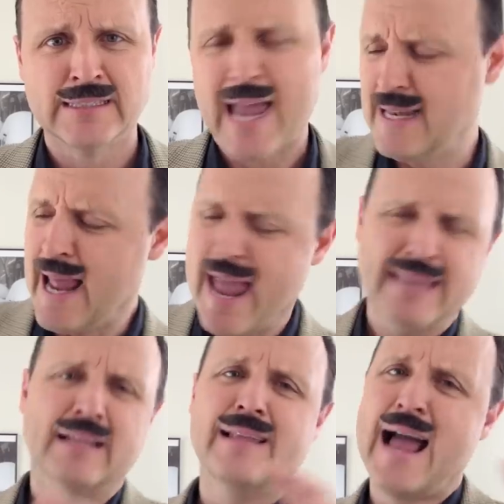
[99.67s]
And, and
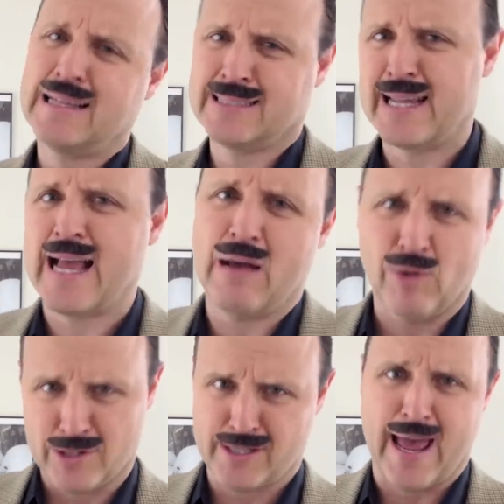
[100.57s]
the last thing I
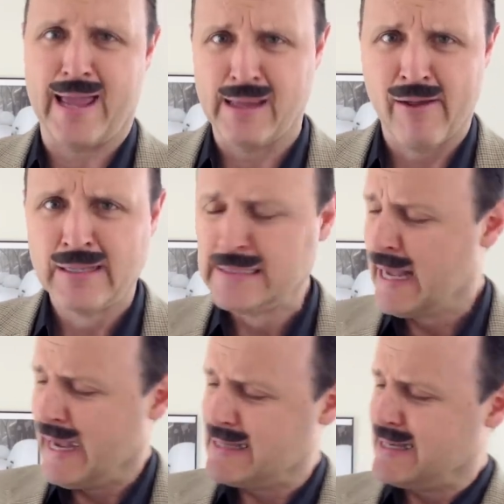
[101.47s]
will say
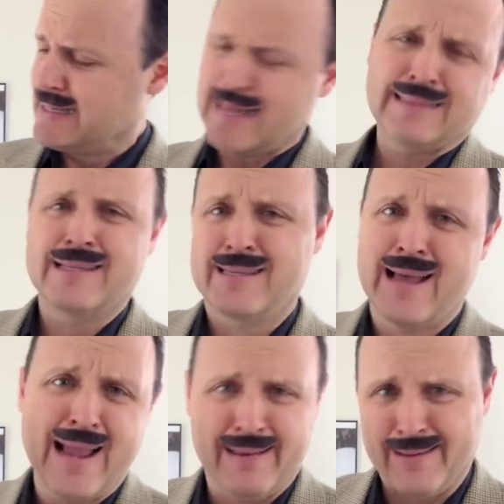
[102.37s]
is he's got this
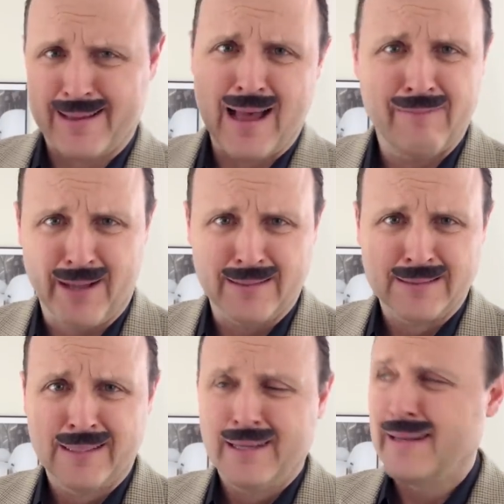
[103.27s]
guy on the cover
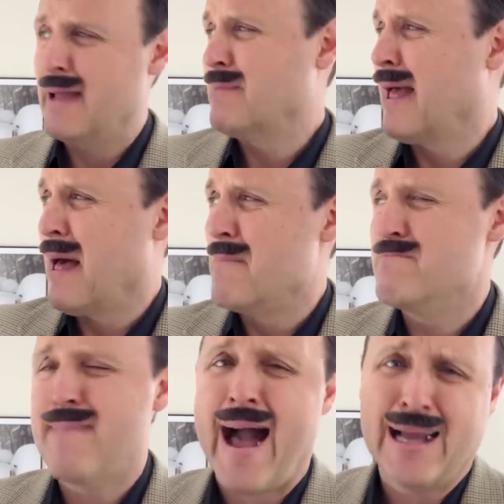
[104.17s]
named
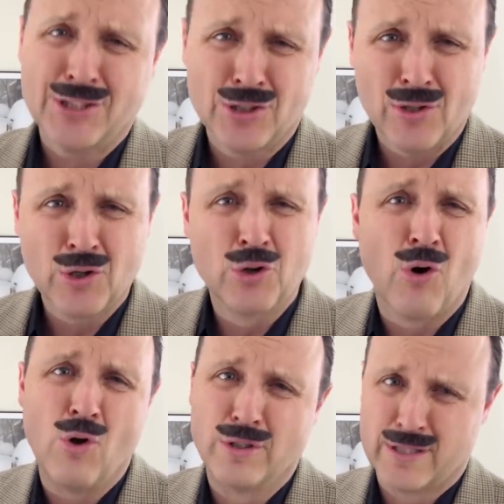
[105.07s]
Marshall
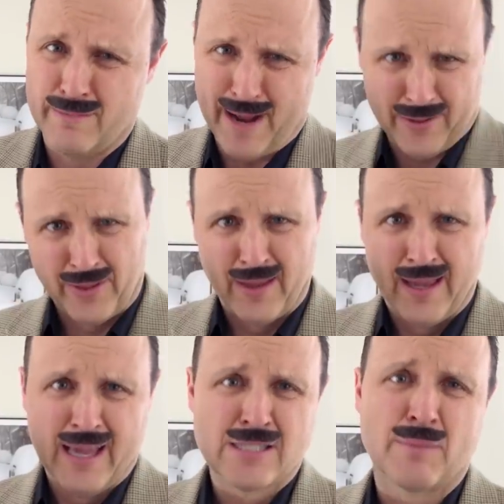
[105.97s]
Goldsmith,
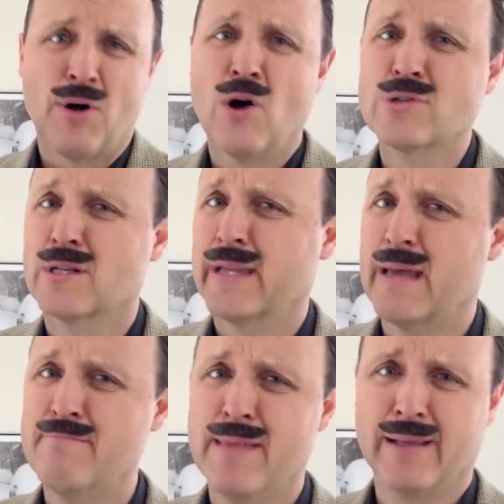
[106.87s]
supposedly a
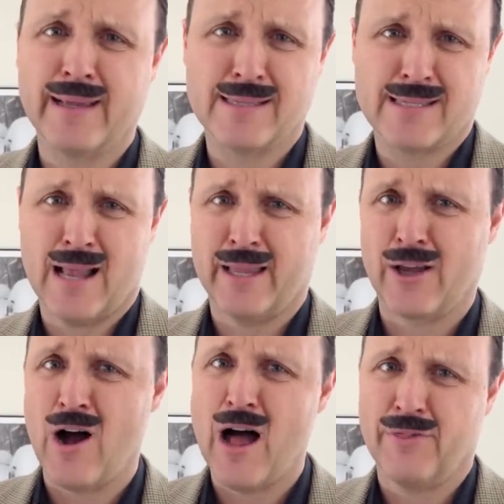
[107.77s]
million selling
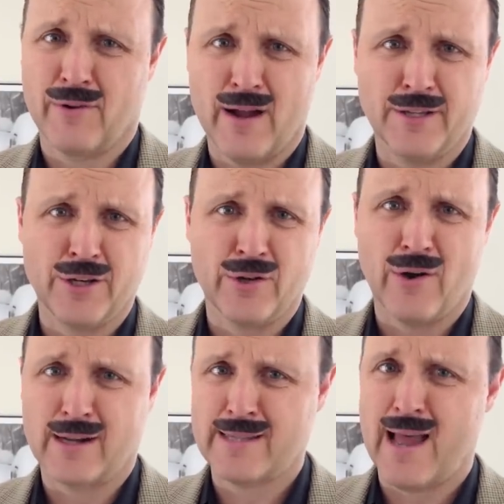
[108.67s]
author on the New
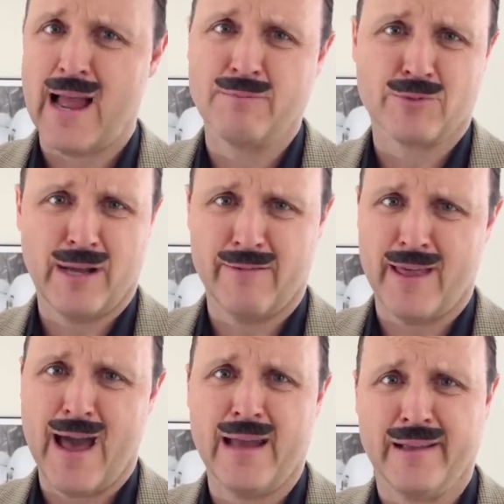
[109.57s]
York Times, whatever
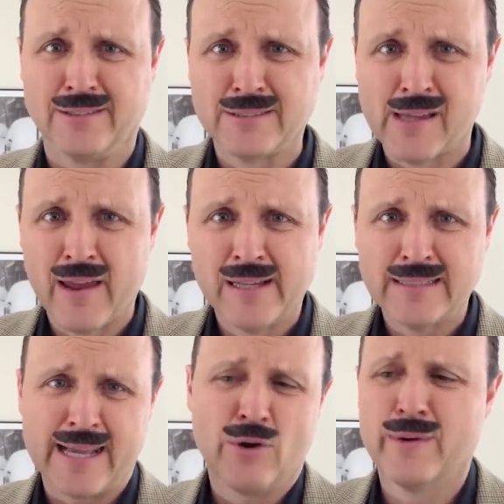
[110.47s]
that is.
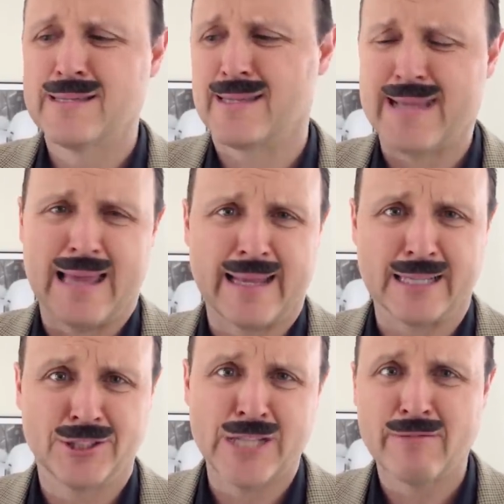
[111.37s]
Like, who is this guy? Like a
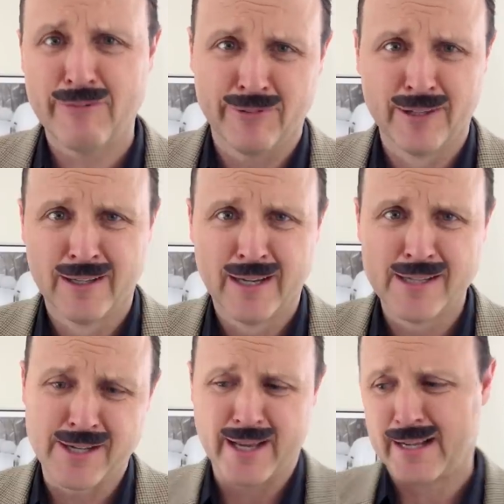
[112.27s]
sheriff?
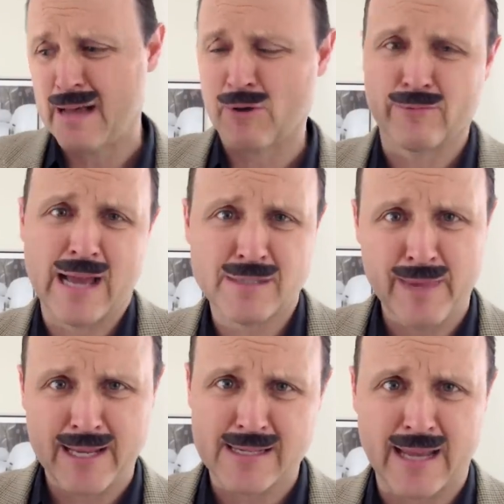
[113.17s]
Is he going to come arrest me
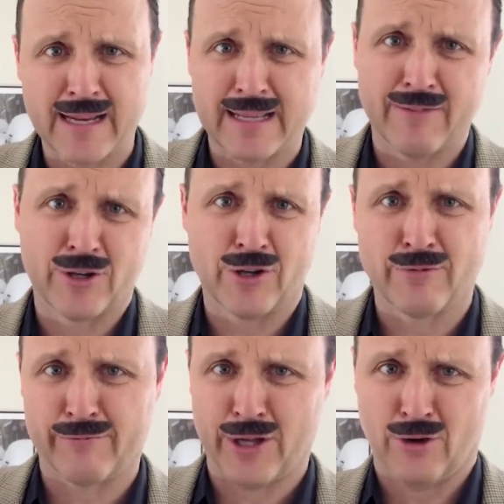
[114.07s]
because I didn't give a good
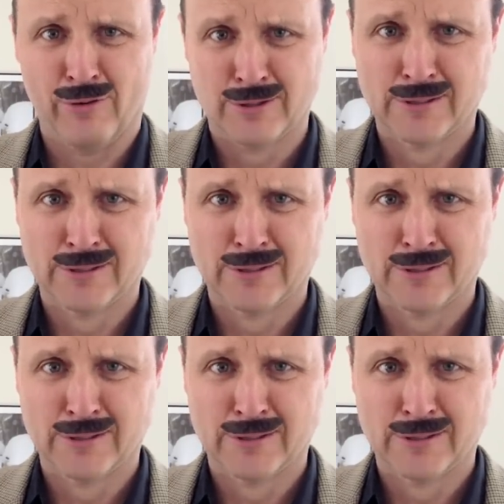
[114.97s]
review?